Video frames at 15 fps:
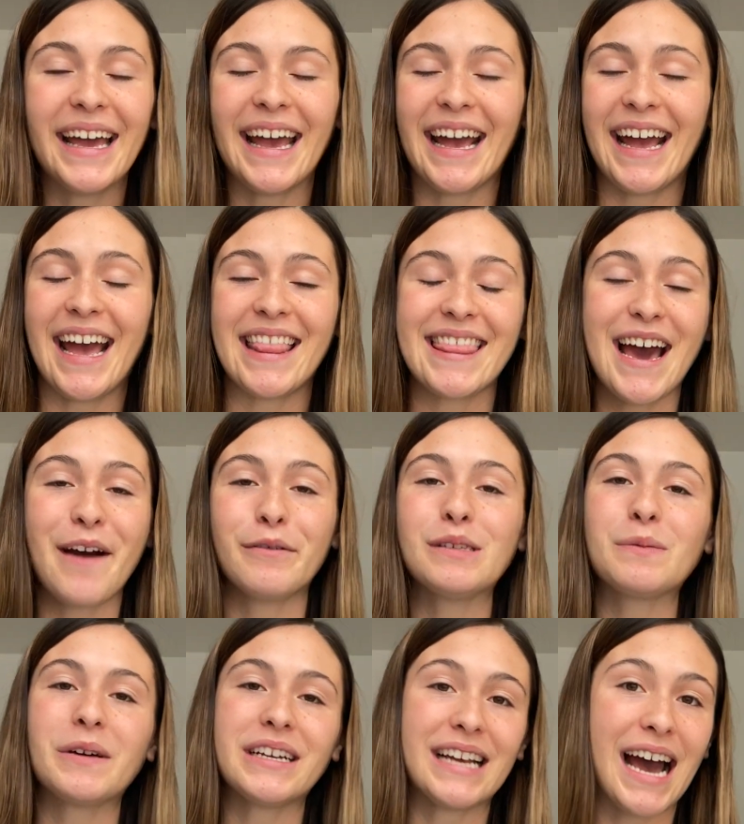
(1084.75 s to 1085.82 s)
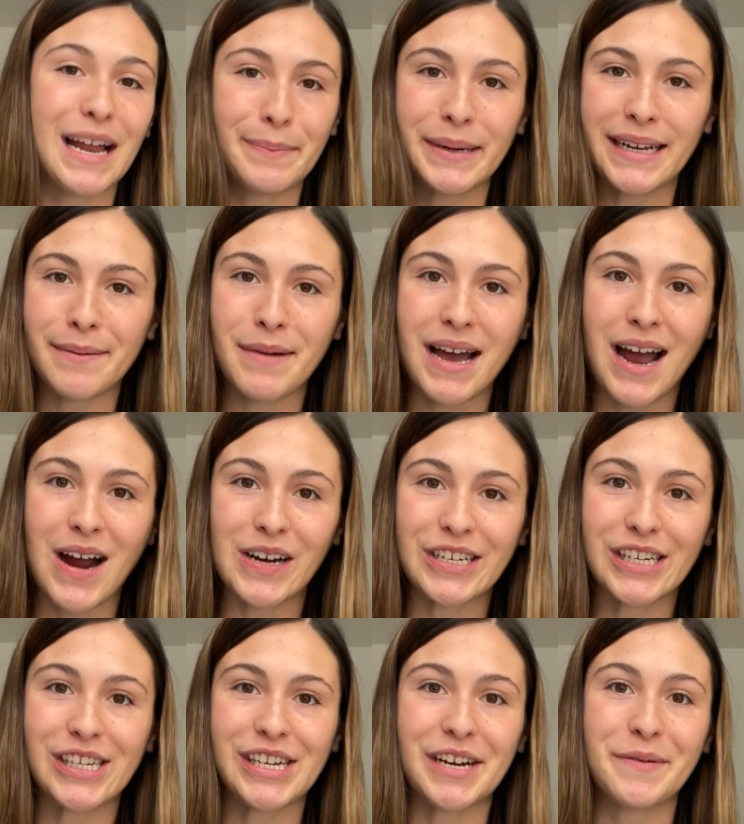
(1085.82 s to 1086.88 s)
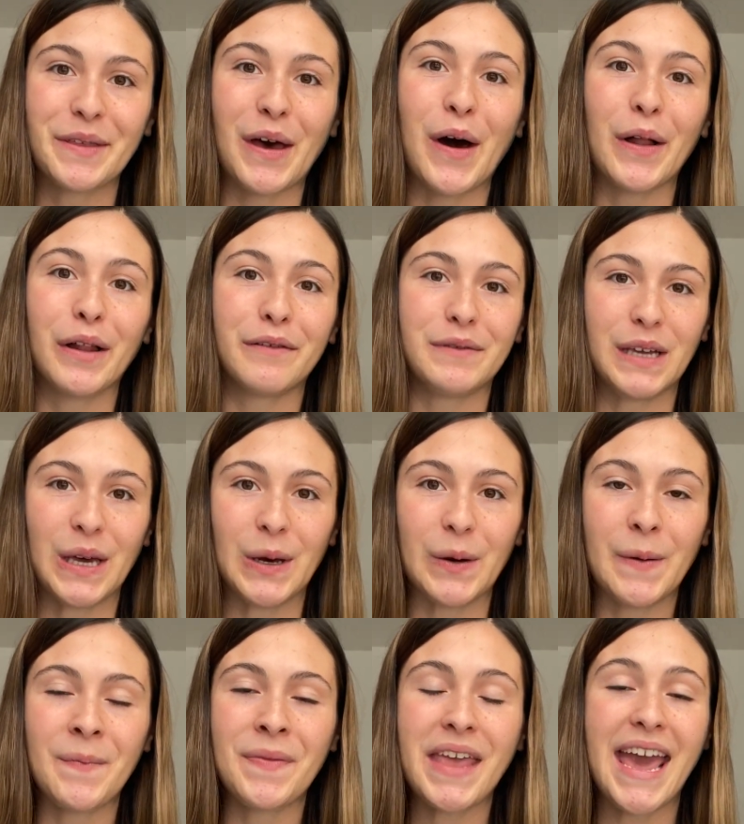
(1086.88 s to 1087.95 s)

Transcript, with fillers: And that was what God put on my heart to share with all of you.